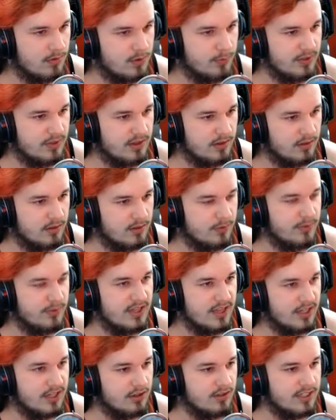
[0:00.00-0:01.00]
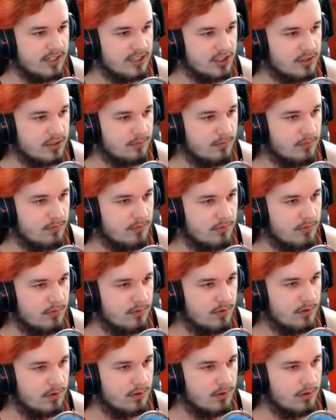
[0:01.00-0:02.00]
Do we do we literally just?
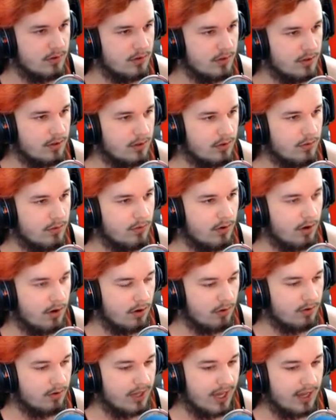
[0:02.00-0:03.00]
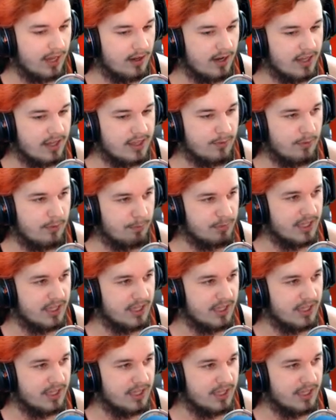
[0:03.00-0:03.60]
Oh, okay, I think we